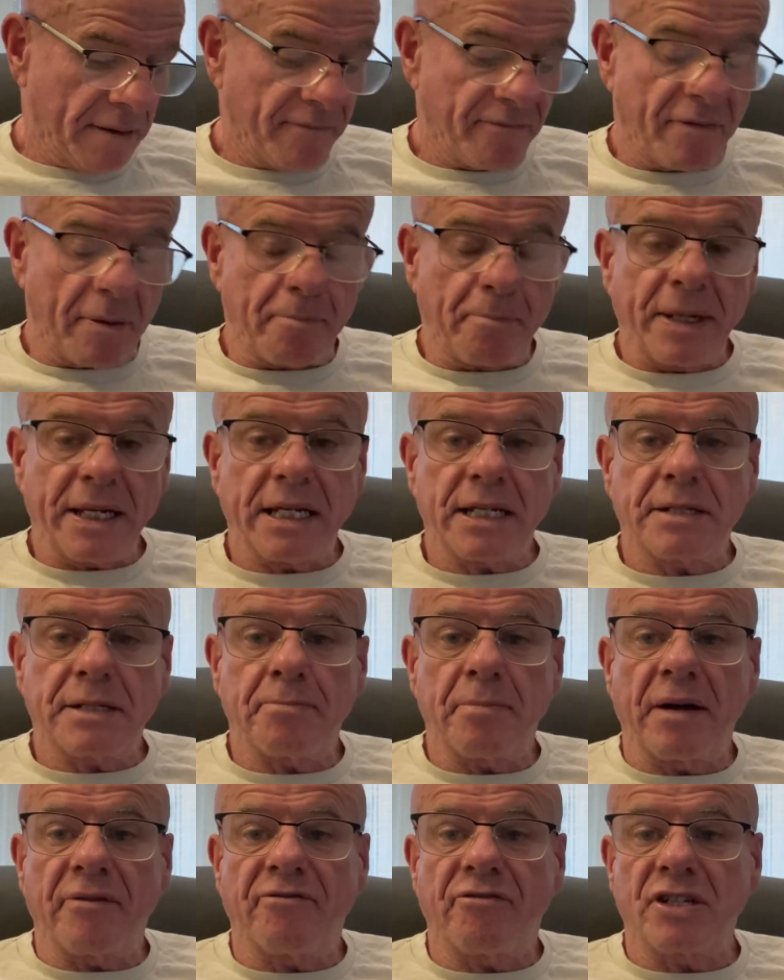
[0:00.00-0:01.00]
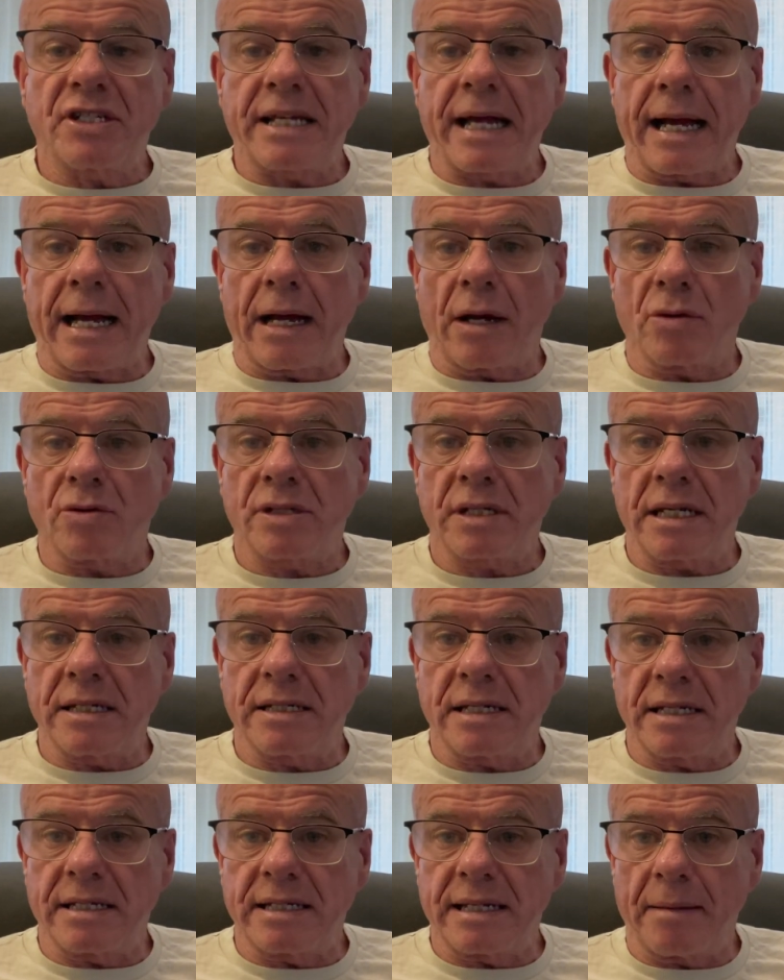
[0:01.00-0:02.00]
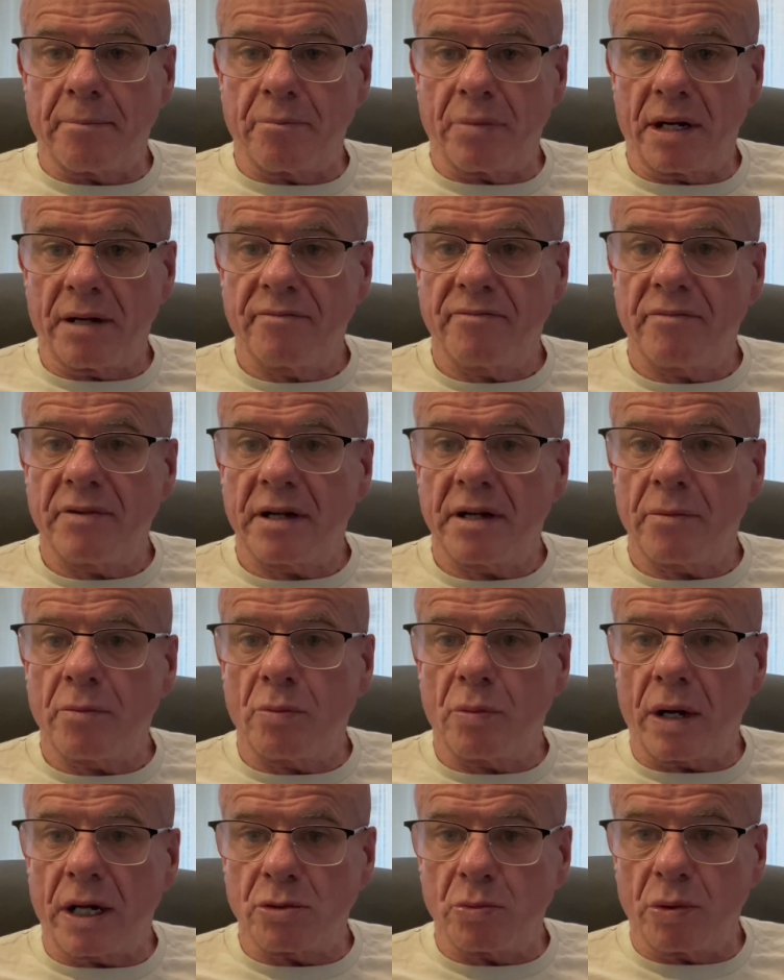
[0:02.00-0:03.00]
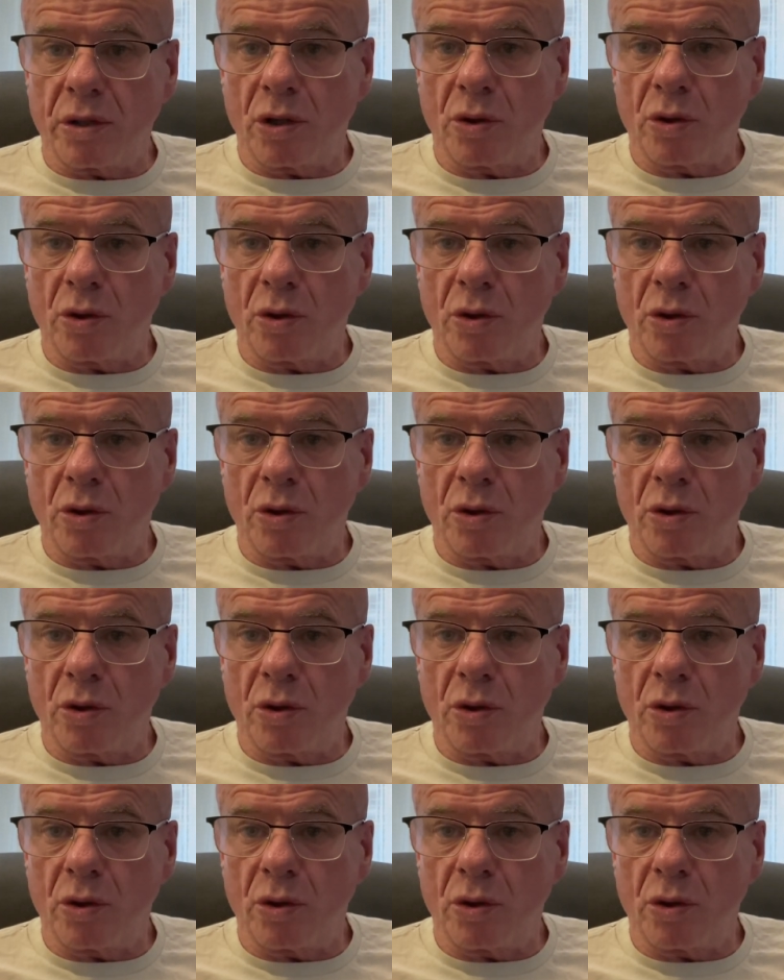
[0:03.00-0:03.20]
The biggest month for sales is December, but as we